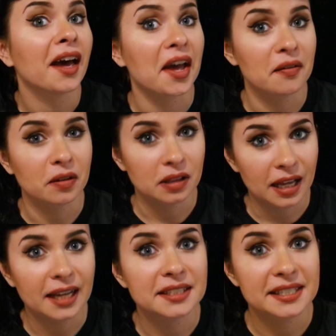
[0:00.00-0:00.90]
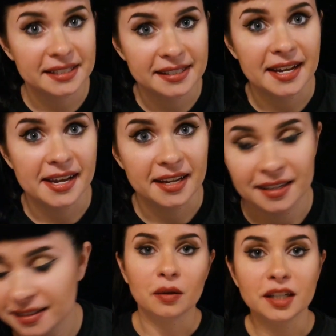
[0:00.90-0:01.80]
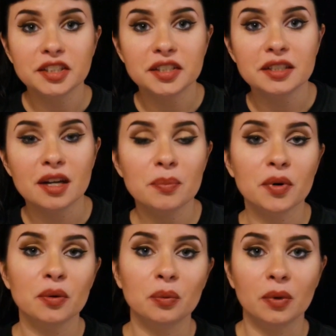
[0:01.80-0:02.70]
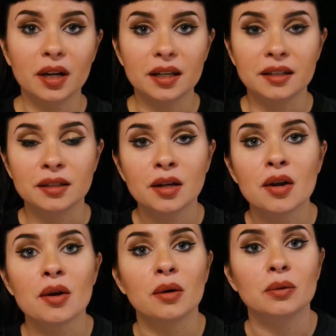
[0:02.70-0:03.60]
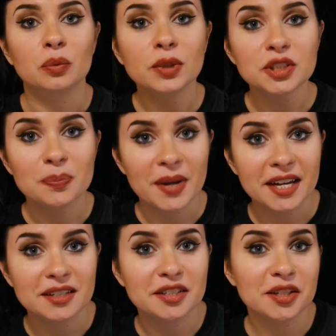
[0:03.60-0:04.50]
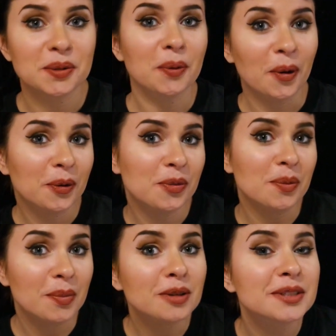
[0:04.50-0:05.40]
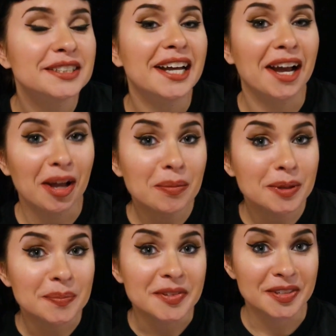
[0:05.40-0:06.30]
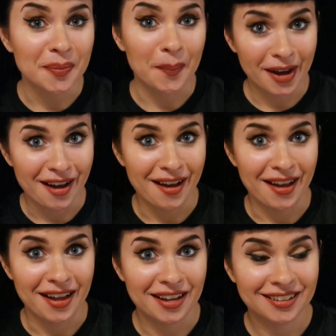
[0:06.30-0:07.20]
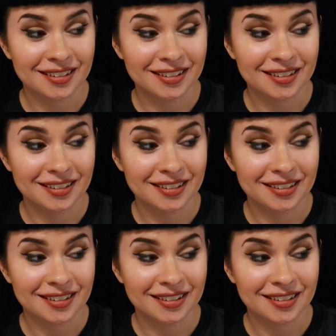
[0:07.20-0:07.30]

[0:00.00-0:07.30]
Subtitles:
I have a lot to say. Question number 1. Which band do you own the most albums by?